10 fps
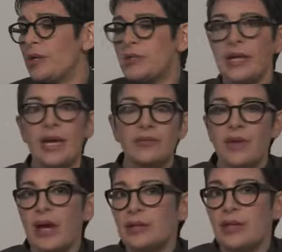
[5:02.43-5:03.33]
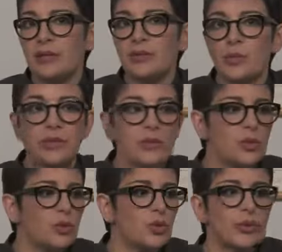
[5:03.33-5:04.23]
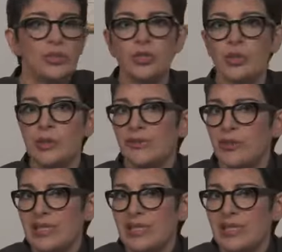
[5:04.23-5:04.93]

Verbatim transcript: idea out of context what these nutrients are doing for